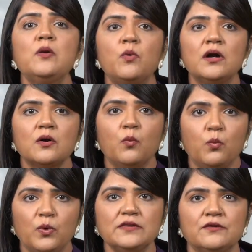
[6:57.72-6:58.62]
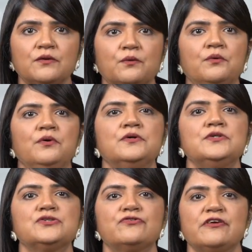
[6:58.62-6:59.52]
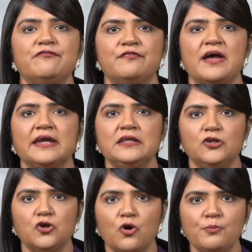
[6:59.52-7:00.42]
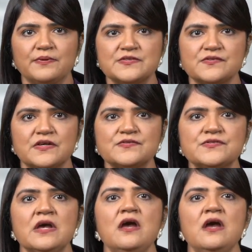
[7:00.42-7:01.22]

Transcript: work with you to refine your business